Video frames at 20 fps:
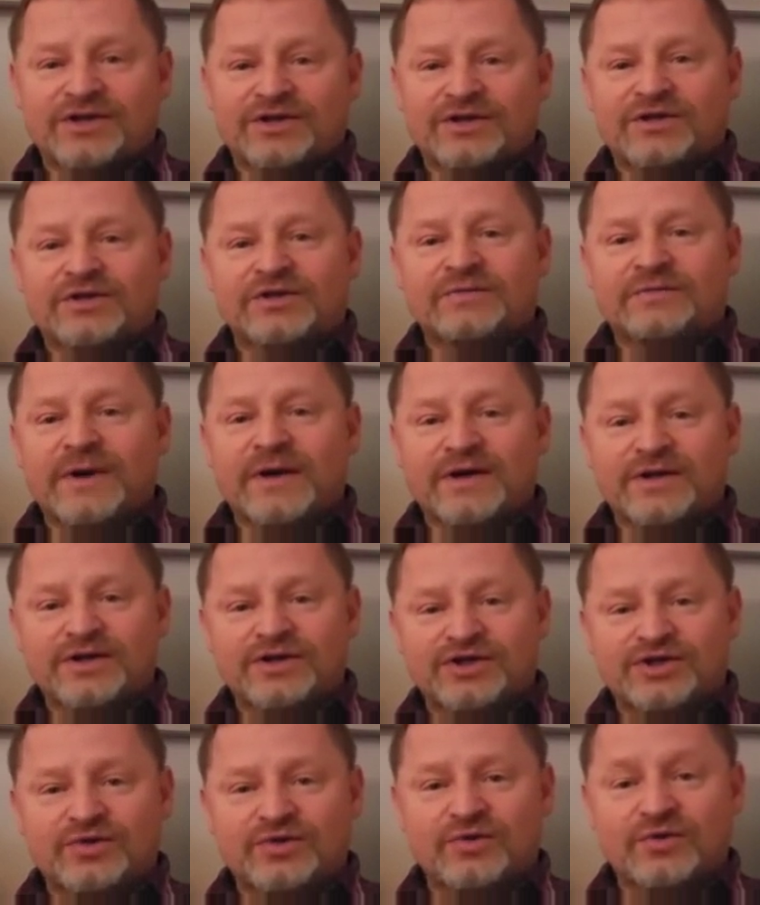By us
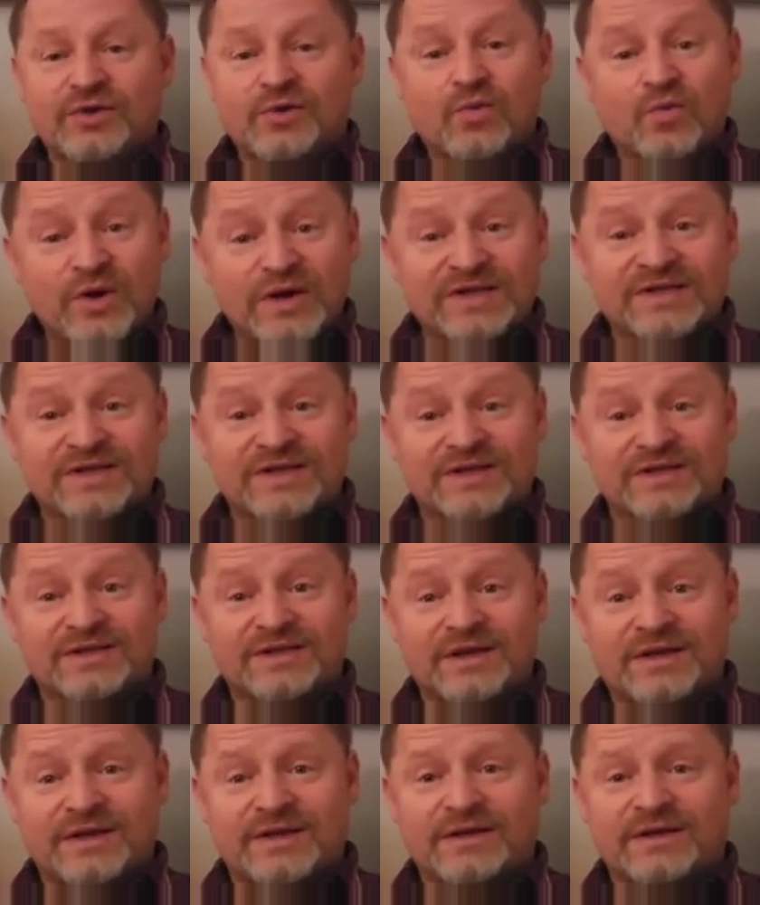succeeding, we were able
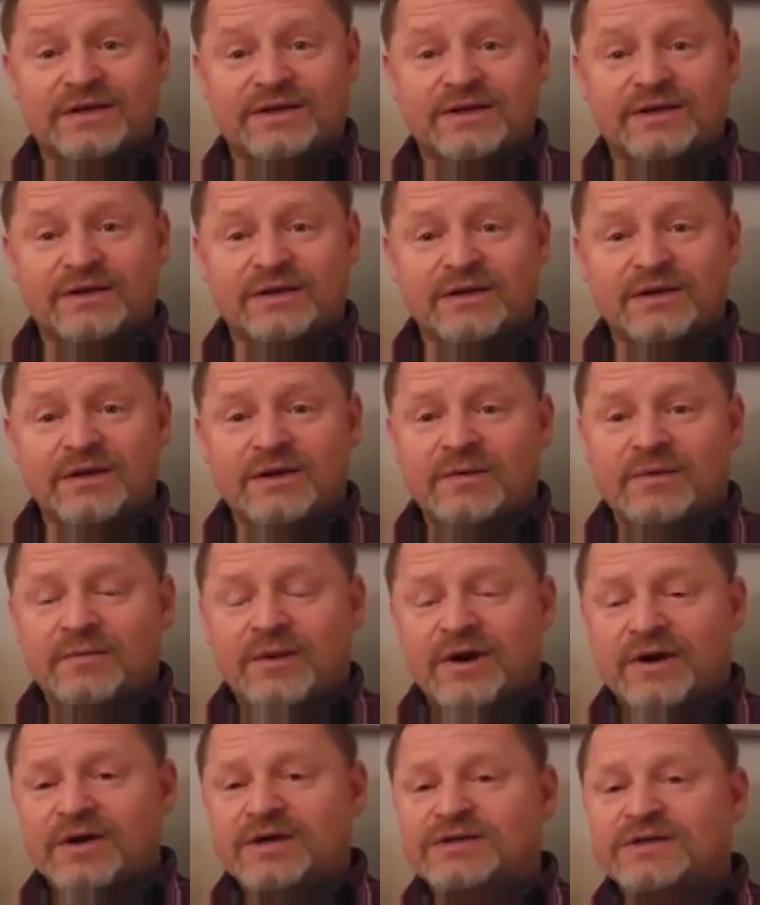to actually then
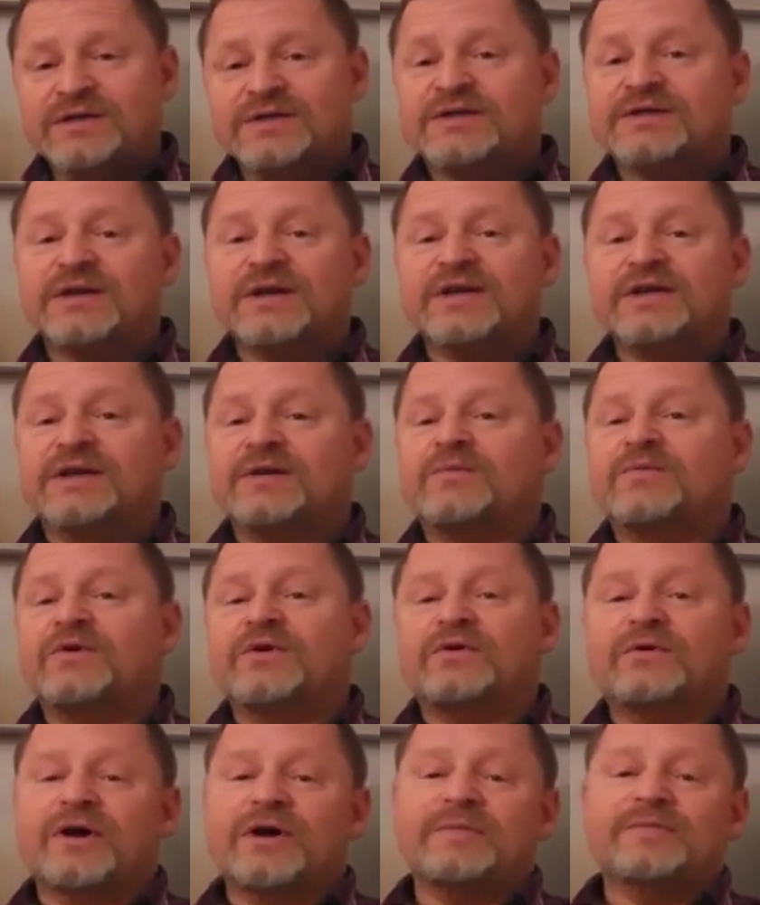use them for more
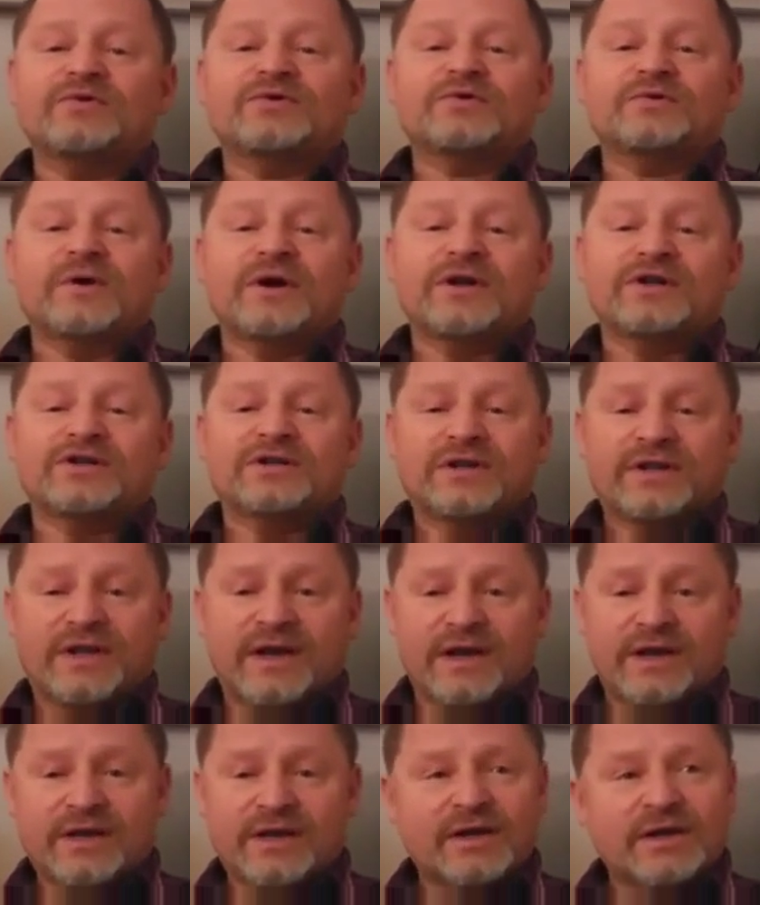work. So I
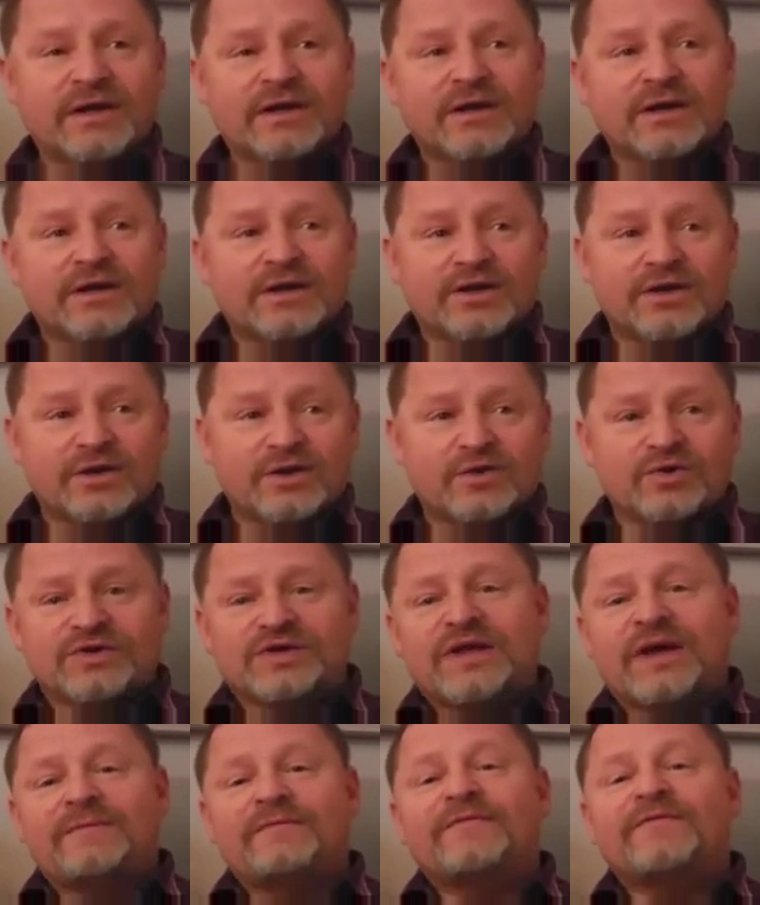suppose that's, that
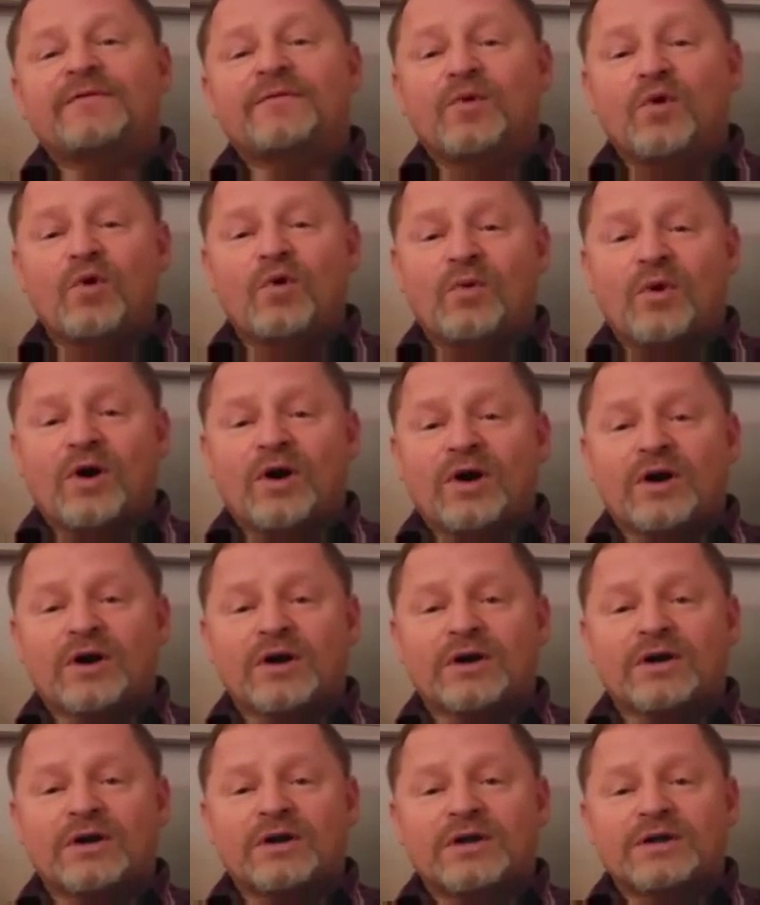was the advantage for them,
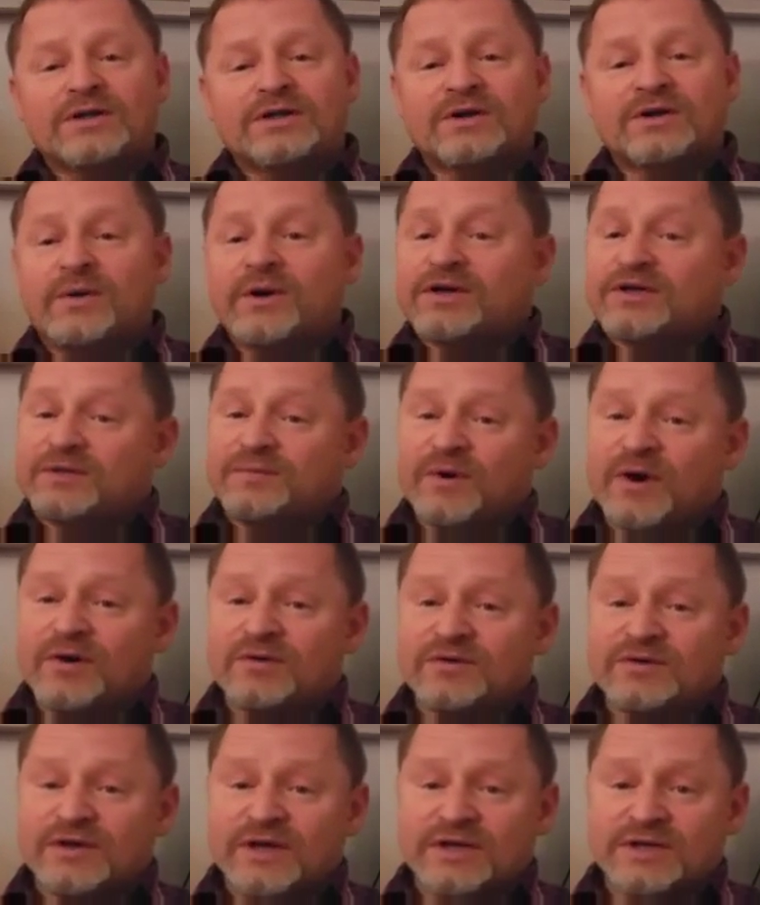is that they know that
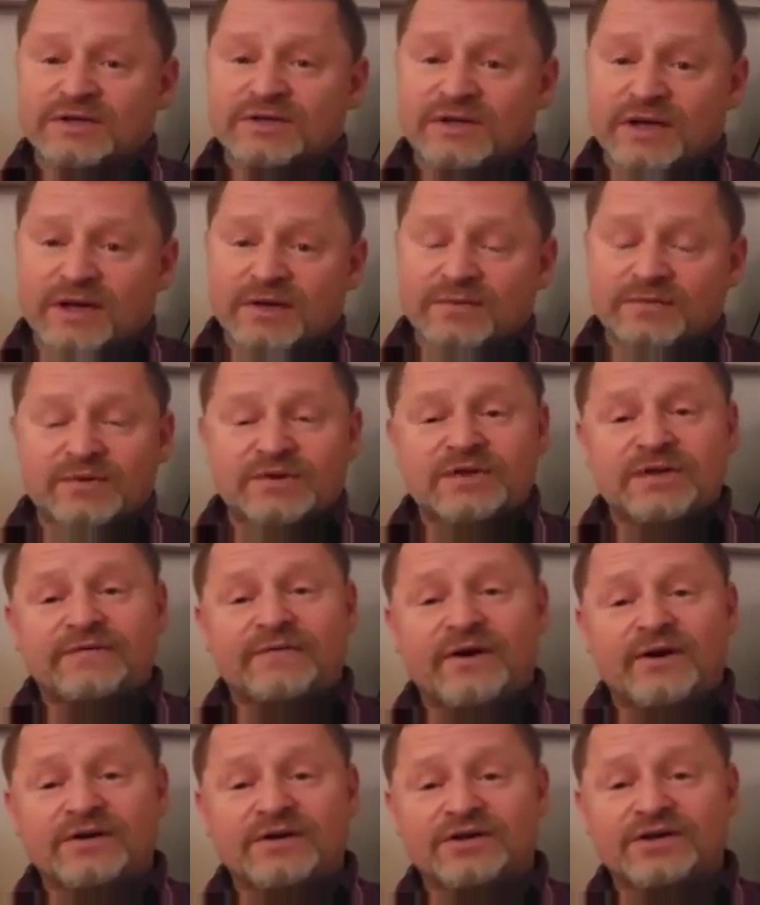we, they would get more work
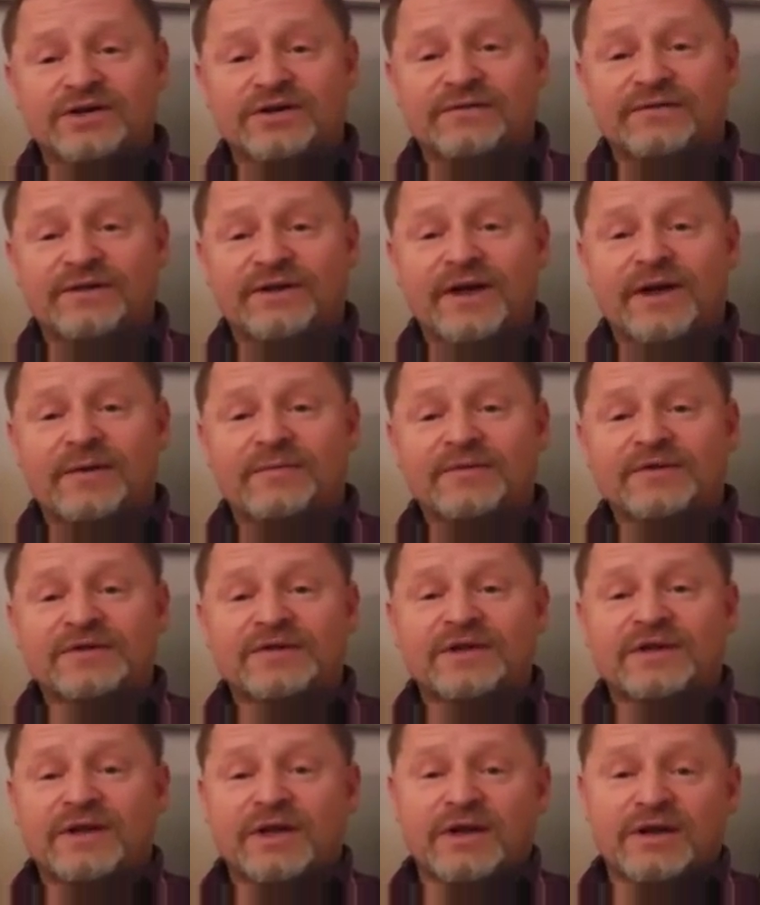from us.
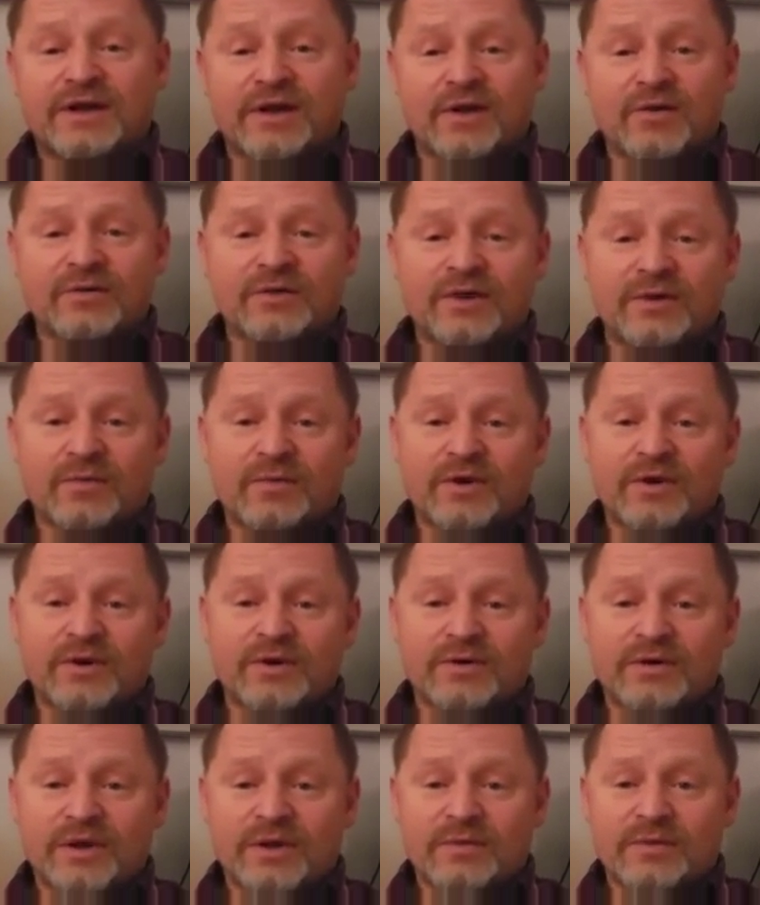But it was refreshing to
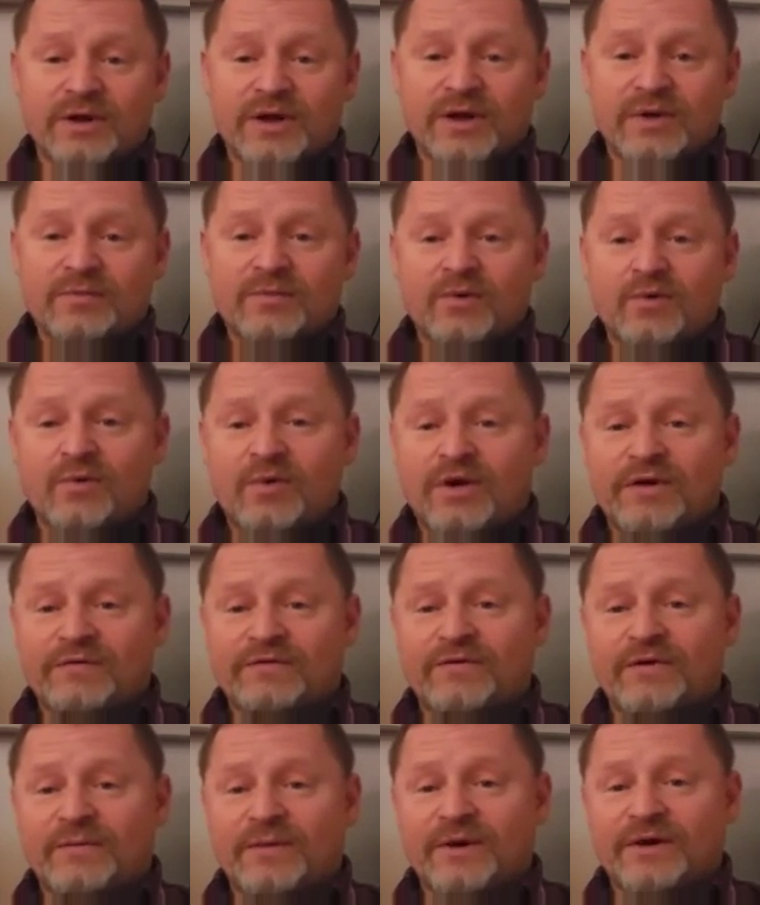find their customer
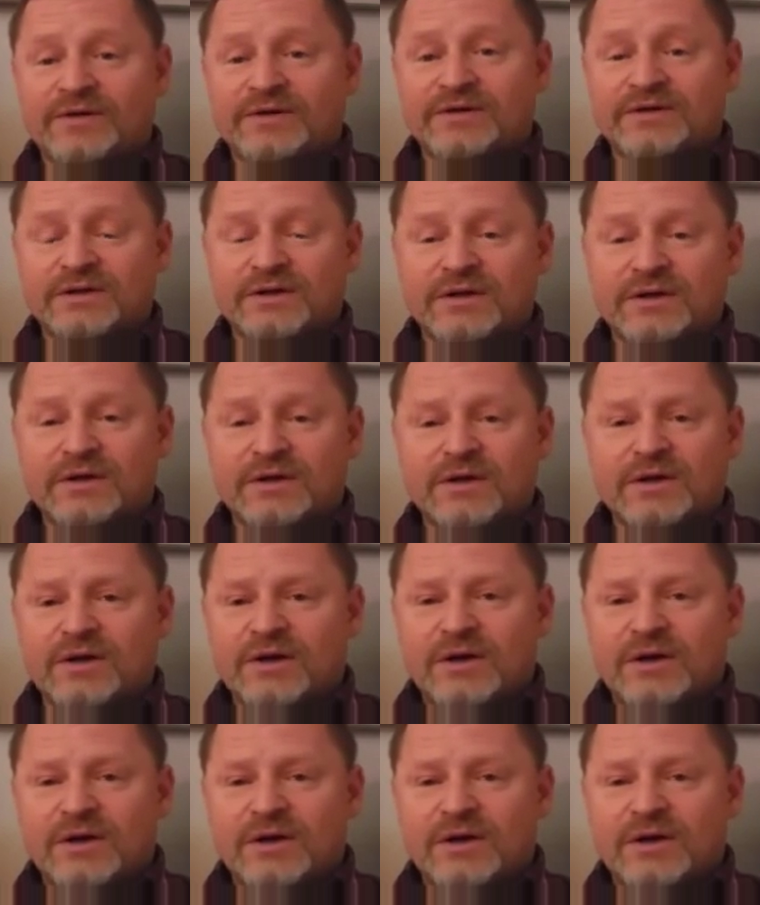service was excellent.